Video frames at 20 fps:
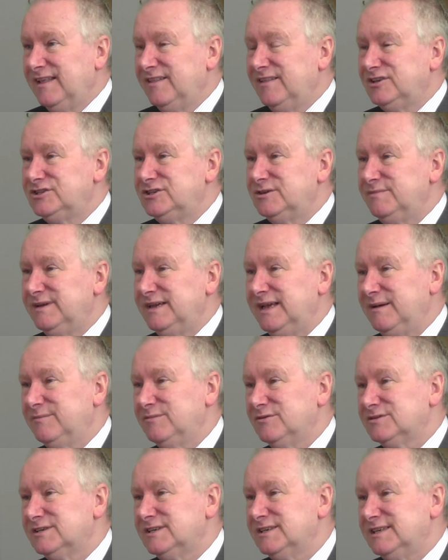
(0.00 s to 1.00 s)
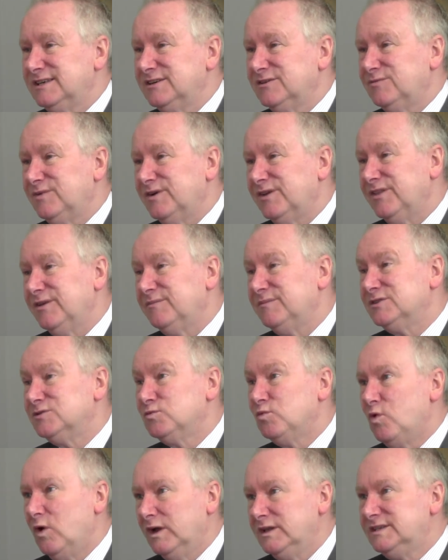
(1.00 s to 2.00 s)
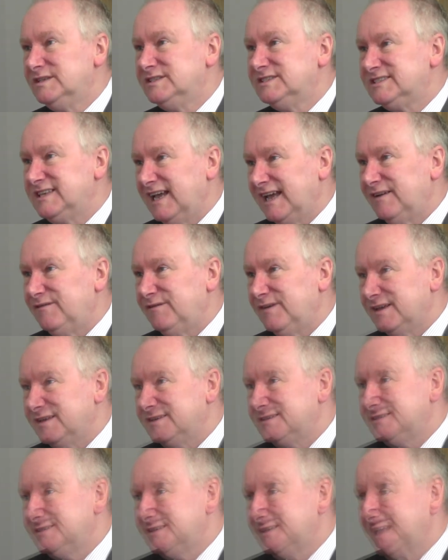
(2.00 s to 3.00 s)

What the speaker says: they should be able to deal with them as one service.